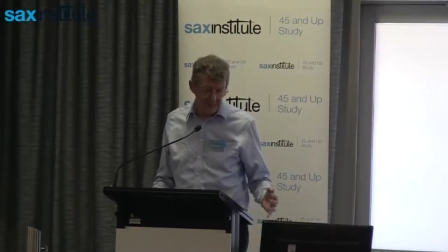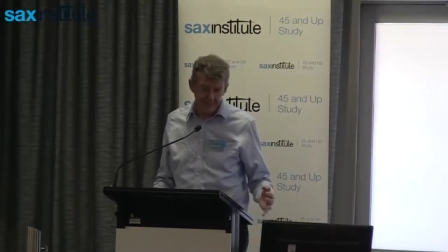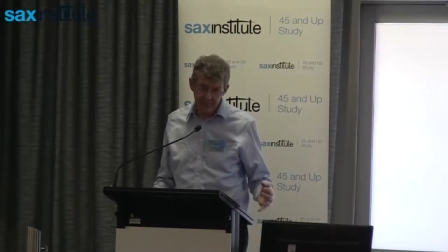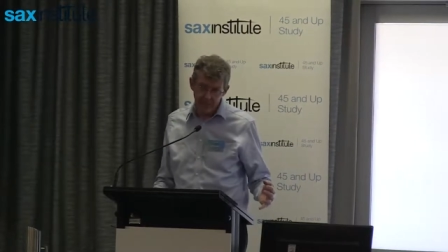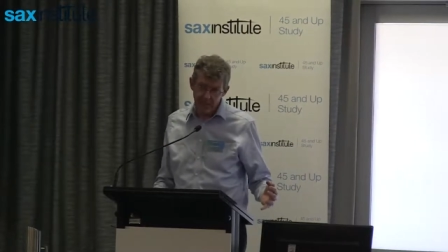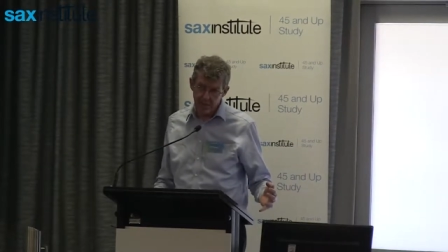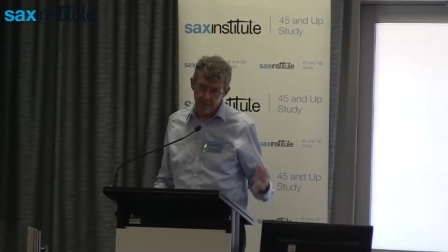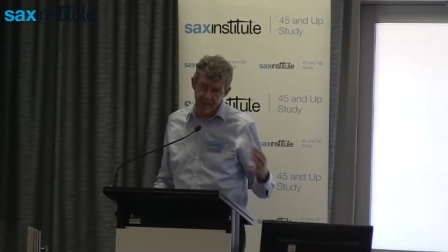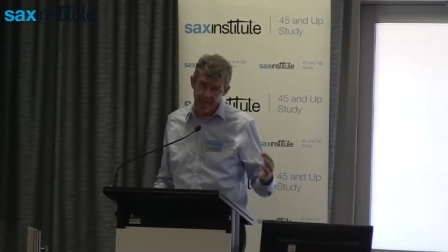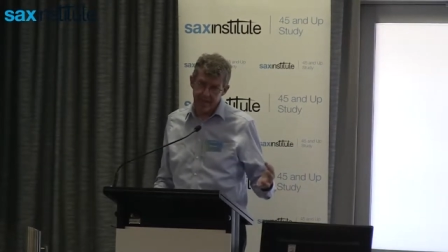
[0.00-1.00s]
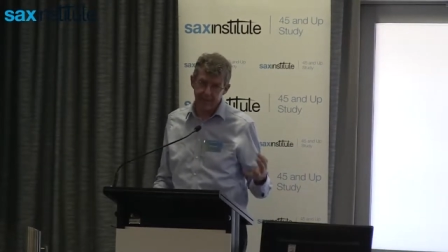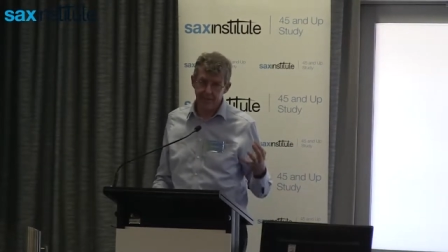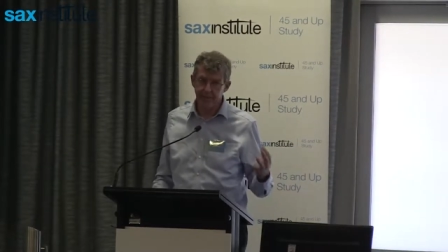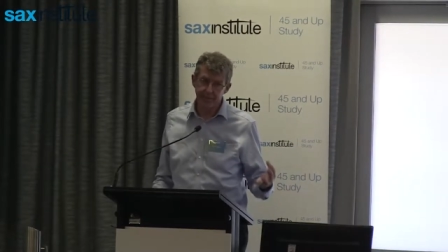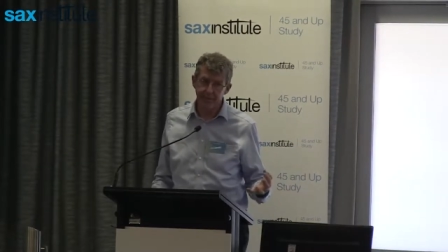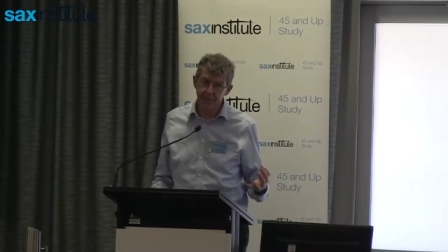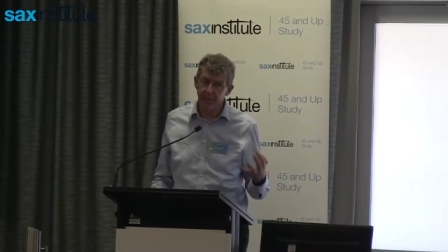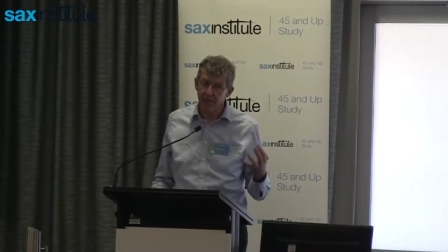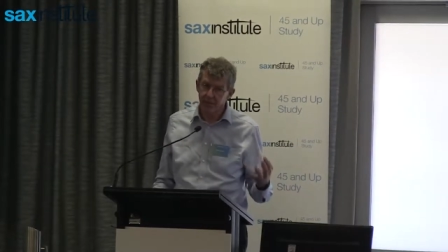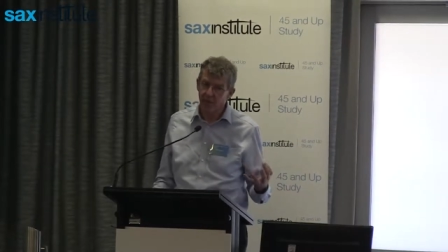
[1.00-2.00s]
the way that we actually treat
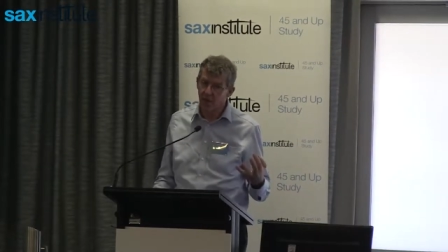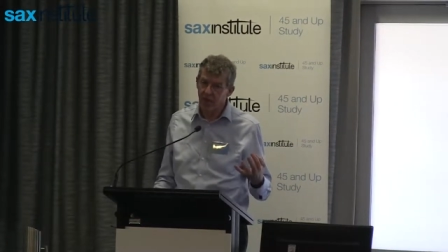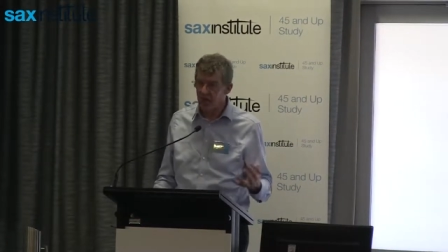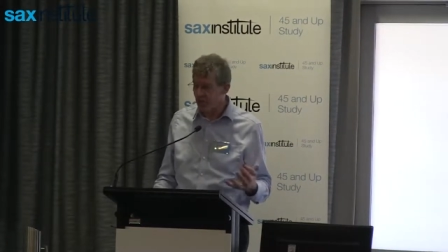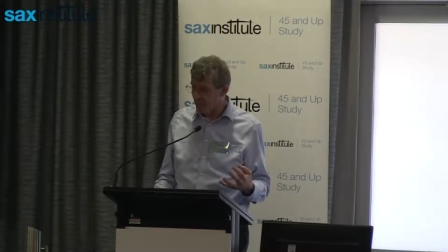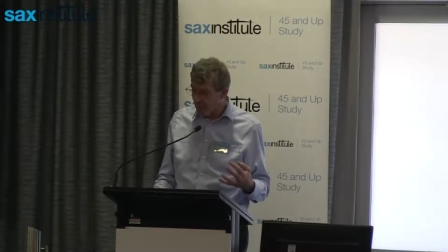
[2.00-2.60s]
cervical cancer at